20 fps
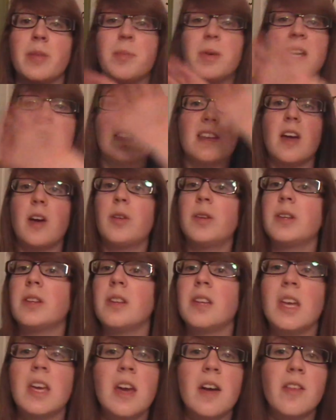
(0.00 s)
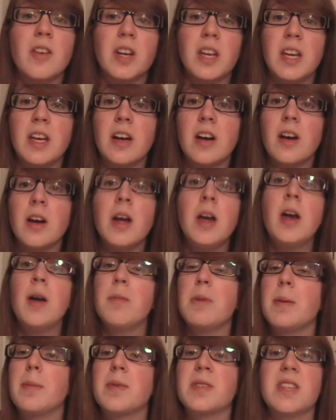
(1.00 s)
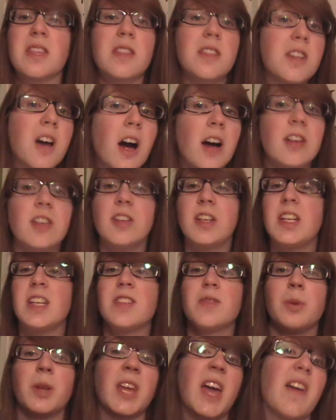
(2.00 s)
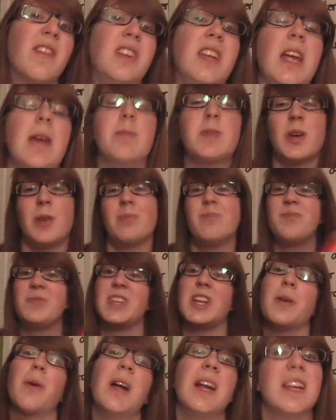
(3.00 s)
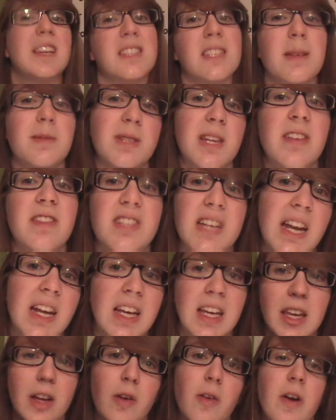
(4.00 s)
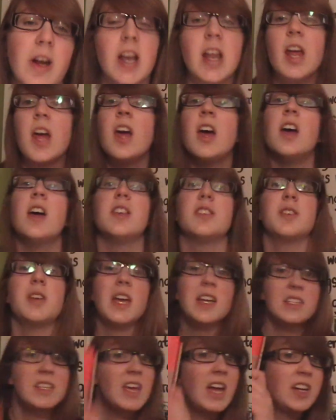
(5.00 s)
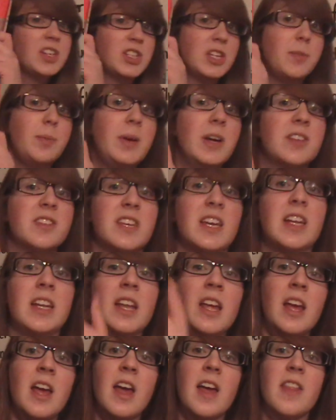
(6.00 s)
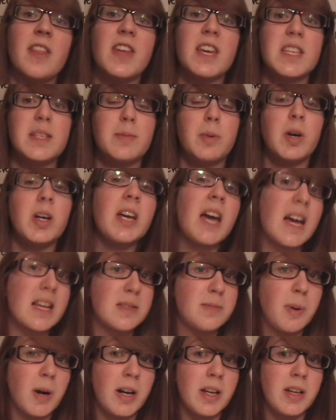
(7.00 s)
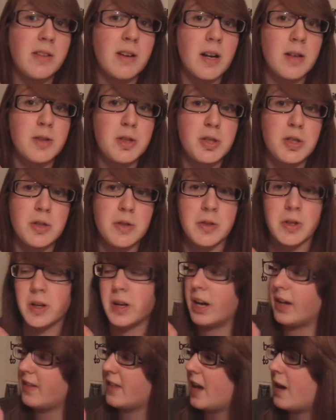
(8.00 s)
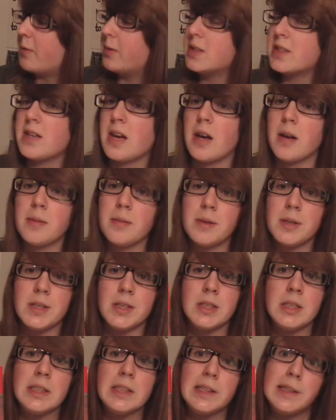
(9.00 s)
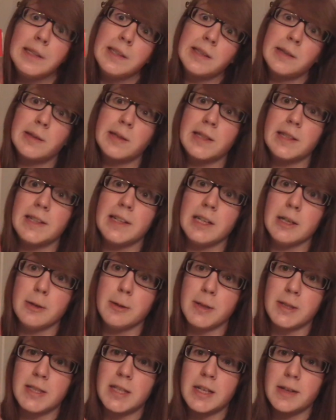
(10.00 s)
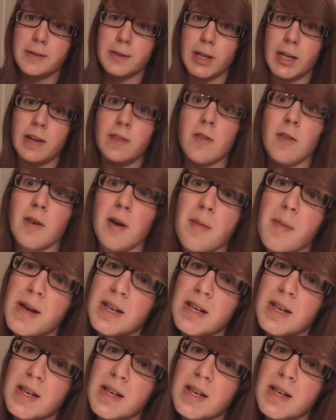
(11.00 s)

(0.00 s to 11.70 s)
it because I only ever hear people say the Doctor. He doesn't really have a name, so you know what? His name's David Tennant. Get over it. So yes, he actually appears in this book as Barty Crouch Jr., and that was quite a harrowing tale for him, if I